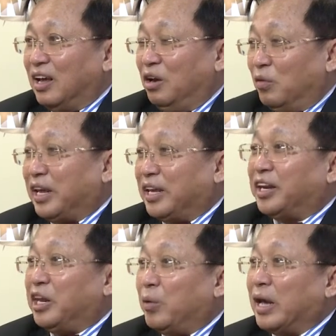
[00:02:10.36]
looking
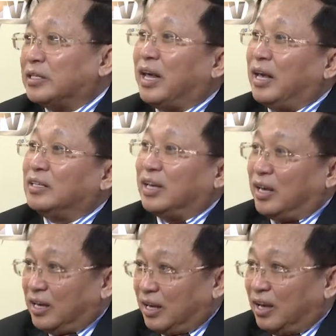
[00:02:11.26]
at the US as
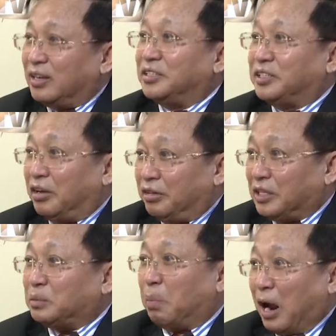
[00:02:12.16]
a
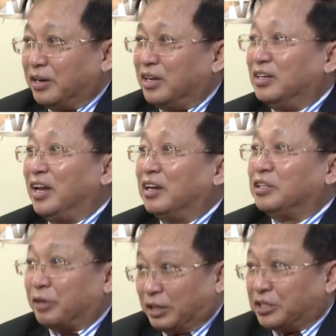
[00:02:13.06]
serious partner and
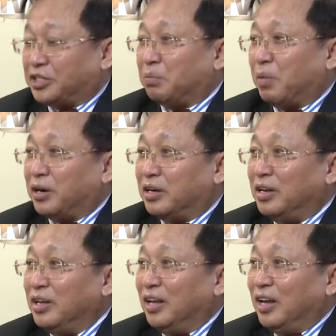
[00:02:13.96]
strategic partner.
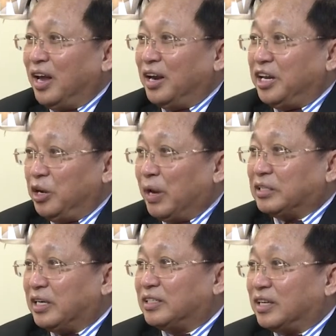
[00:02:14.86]
And the
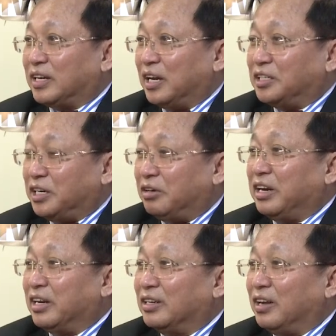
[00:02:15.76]
US is
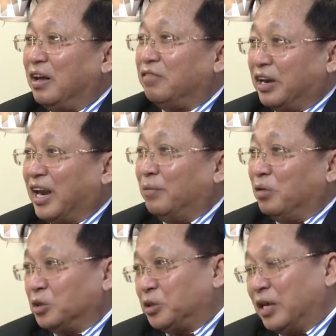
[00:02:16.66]
considering Vietnam
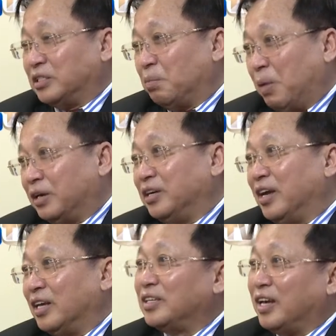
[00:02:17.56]
also as a partner,
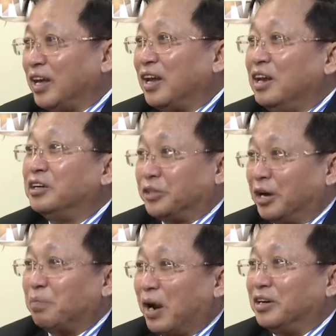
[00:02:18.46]
as a
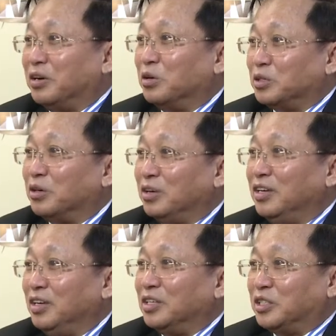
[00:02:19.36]
trade partner also.
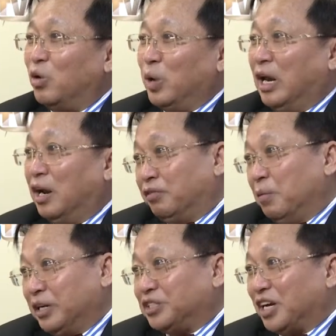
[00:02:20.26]
So we learn
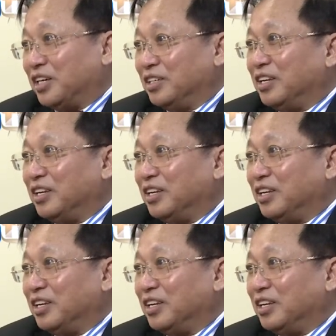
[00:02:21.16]
from each other.